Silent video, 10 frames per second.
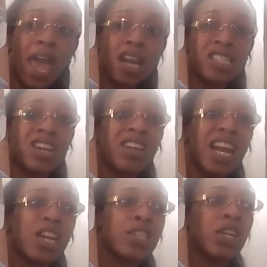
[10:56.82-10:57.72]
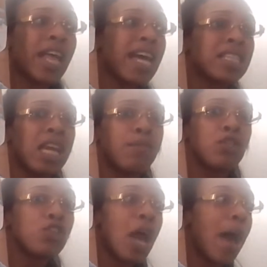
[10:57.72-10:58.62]
And it's her last name.
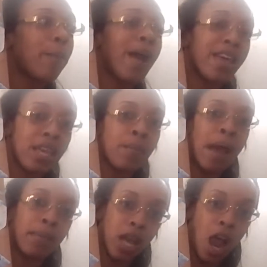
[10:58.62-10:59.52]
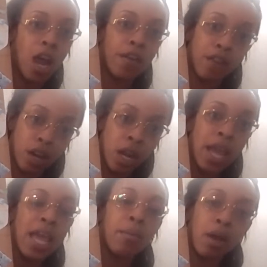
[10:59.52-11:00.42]
Do you know how proud they probably are of her
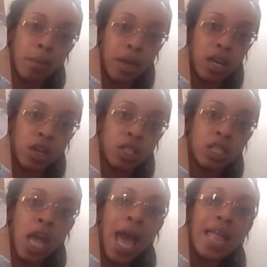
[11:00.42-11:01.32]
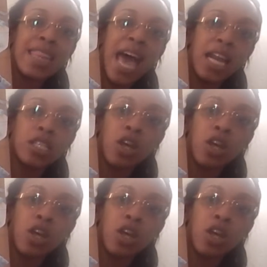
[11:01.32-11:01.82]
in Barbados? That is